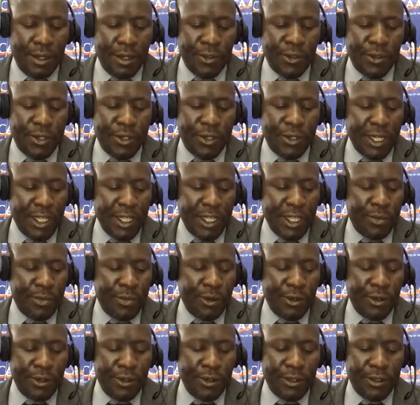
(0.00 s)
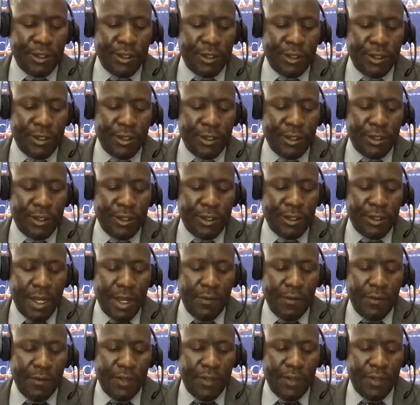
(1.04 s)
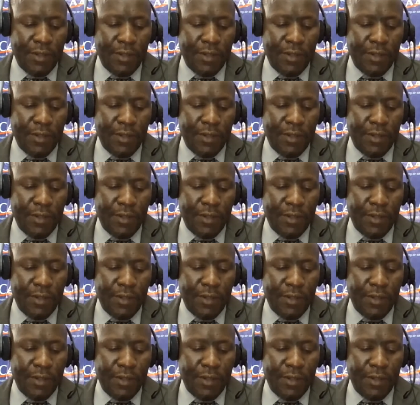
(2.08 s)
to transpose the standard of the